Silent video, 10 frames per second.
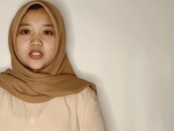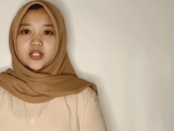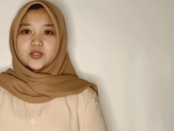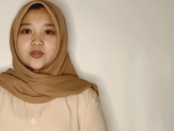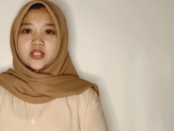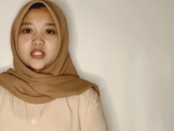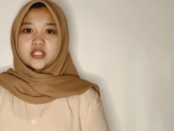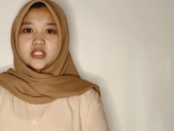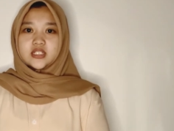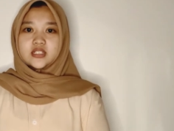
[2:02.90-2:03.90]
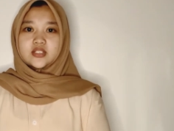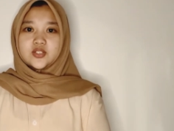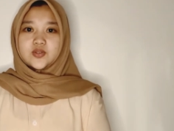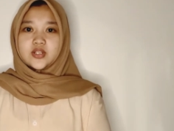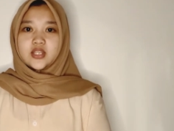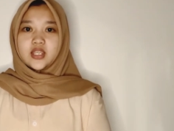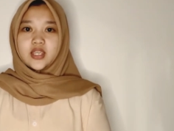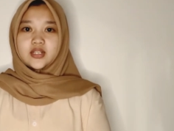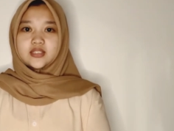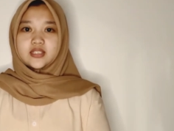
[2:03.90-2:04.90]
regulation during
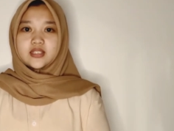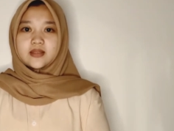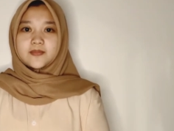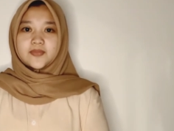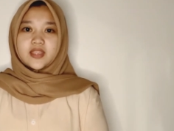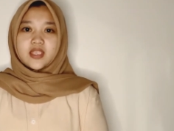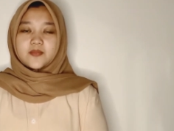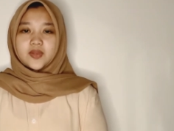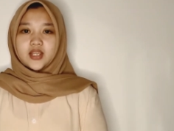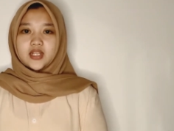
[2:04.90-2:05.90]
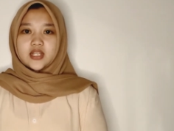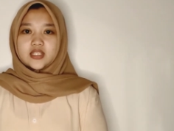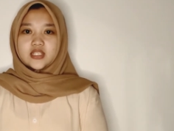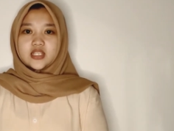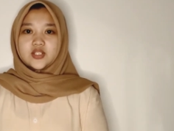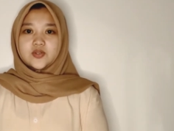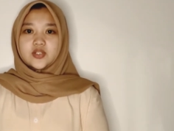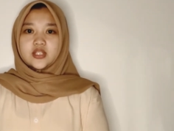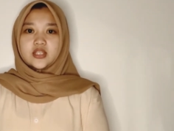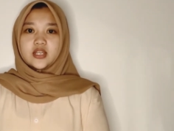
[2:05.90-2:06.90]
healthy pregnancy.
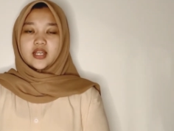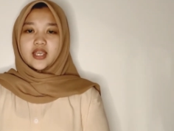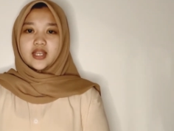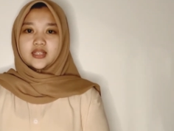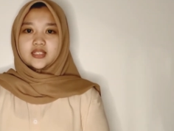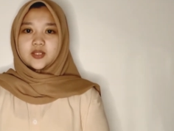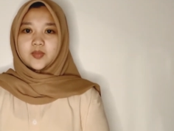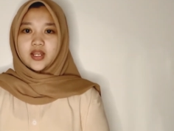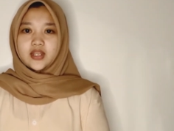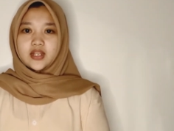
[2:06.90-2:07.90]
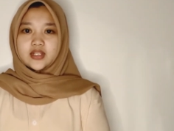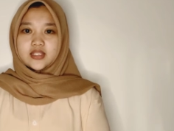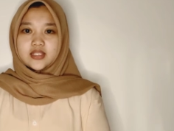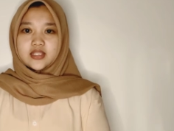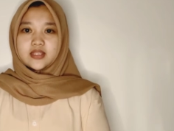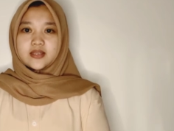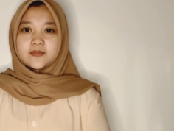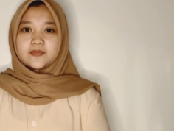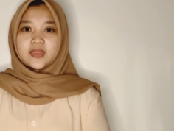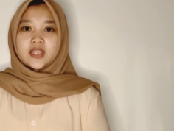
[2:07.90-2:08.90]
During a healthy pregnancy,
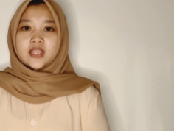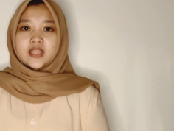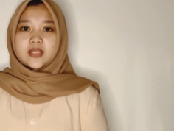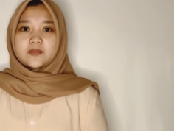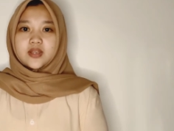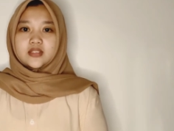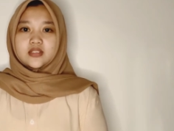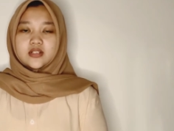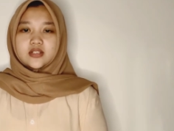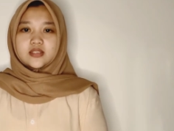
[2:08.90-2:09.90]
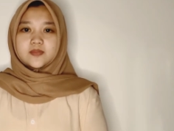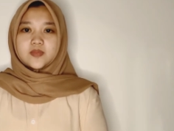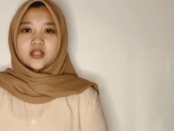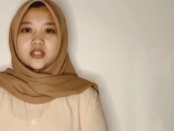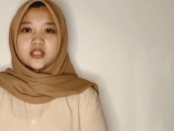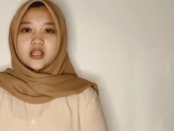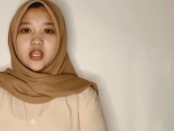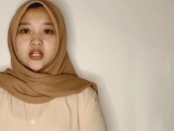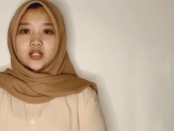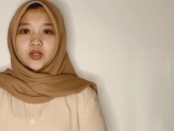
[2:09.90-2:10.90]
the mother's body
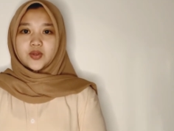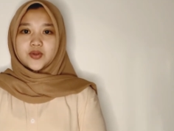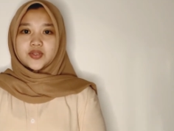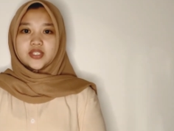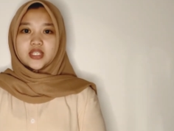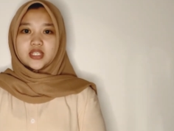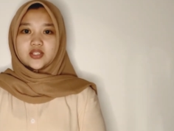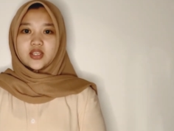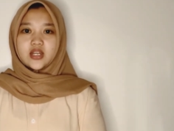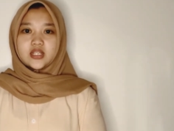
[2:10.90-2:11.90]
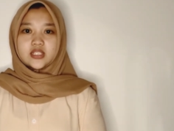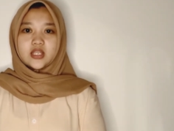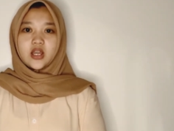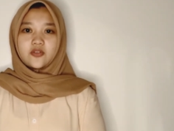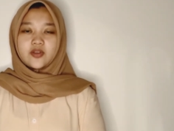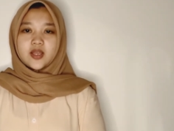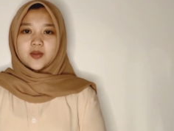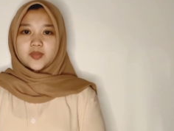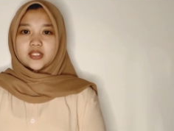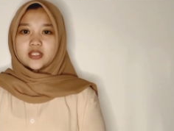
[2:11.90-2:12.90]
undergoes a series of
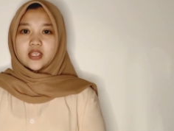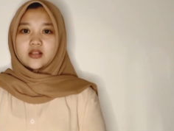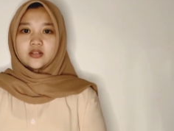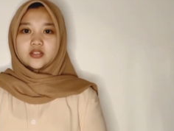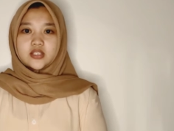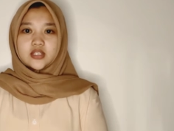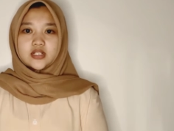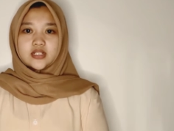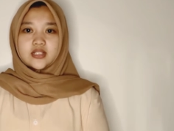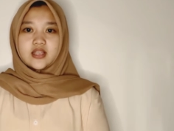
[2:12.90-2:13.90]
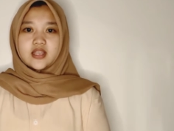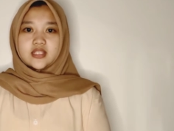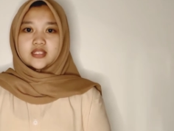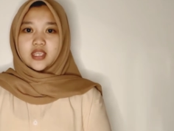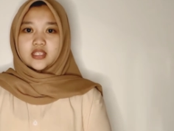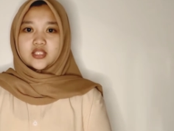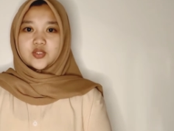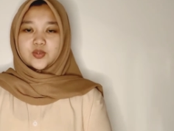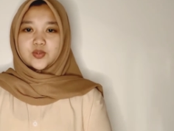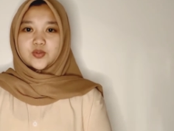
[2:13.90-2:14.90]
physiological changes
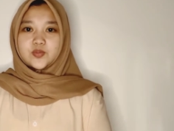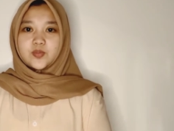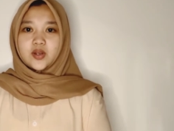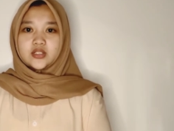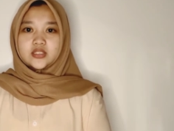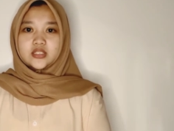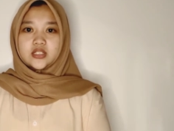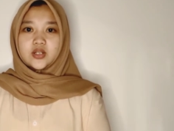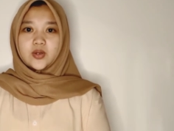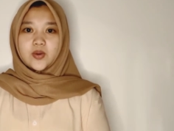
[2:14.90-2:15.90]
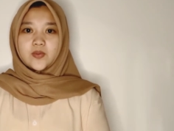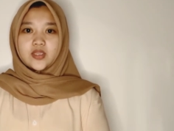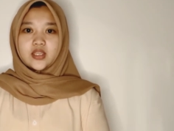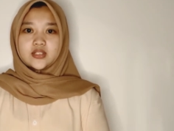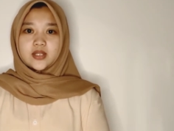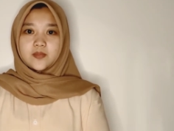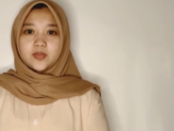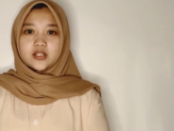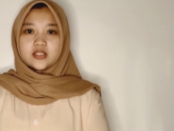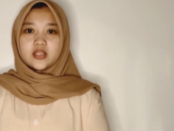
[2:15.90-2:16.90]
to support the growing
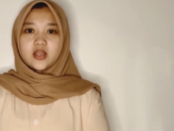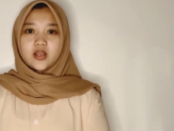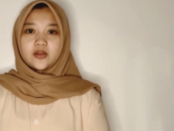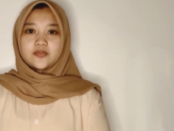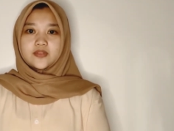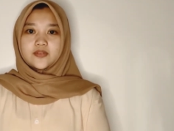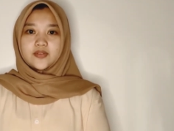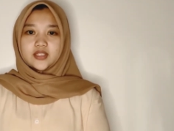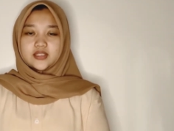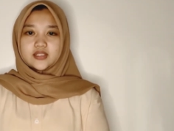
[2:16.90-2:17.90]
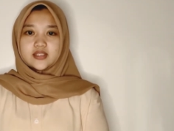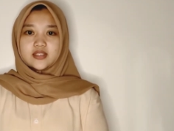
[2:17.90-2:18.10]
demands of the fetus.